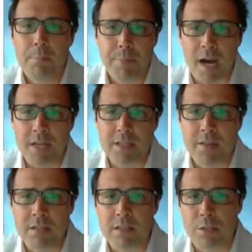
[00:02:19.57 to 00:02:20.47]
But, and
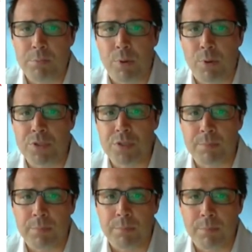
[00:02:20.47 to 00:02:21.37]
this is an
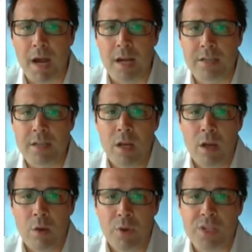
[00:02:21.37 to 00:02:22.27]
important but,
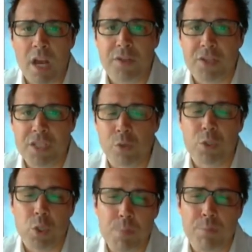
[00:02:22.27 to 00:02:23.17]
reserves are still
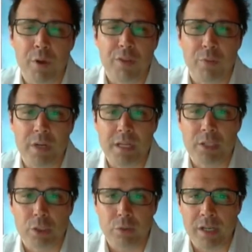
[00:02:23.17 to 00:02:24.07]
$2.3
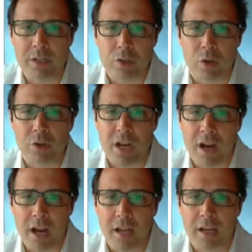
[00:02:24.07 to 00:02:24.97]
trillion
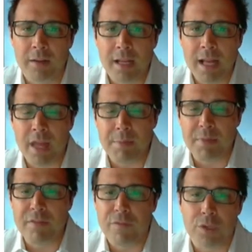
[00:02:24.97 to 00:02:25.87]
higher than
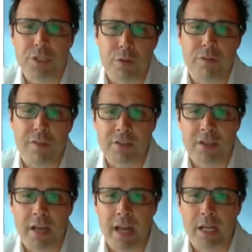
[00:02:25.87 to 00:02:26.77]
before the
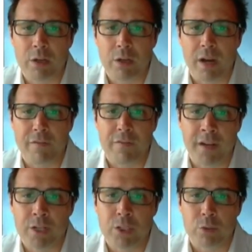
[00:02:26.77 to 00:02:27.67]
2008 Great
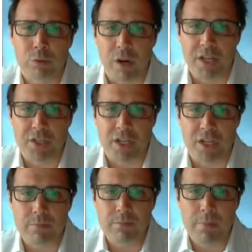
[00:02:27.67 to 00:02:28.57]
Financial Crisis.